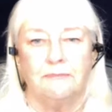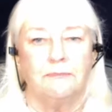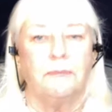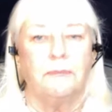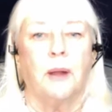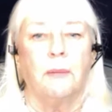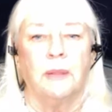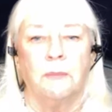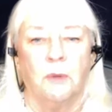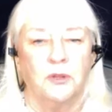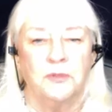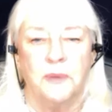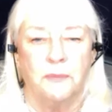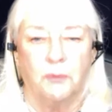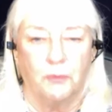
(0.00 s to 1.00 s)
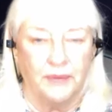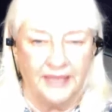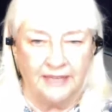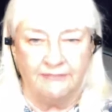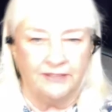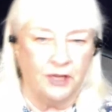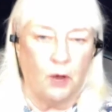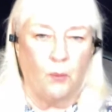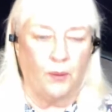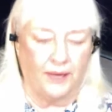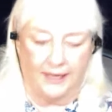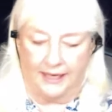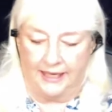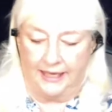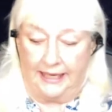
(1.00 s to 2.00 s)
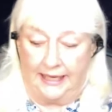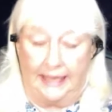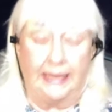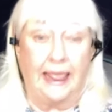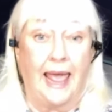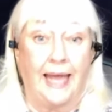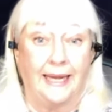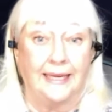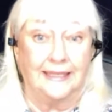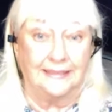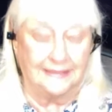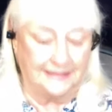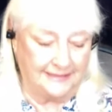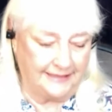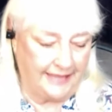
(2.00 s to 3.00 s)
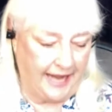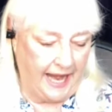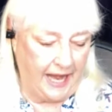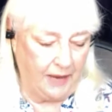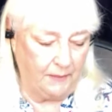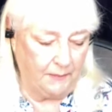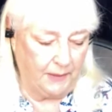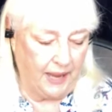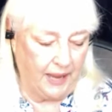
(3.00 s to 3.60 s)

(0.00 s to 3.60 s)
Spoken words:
probably most people wouldn't even know what that is today. But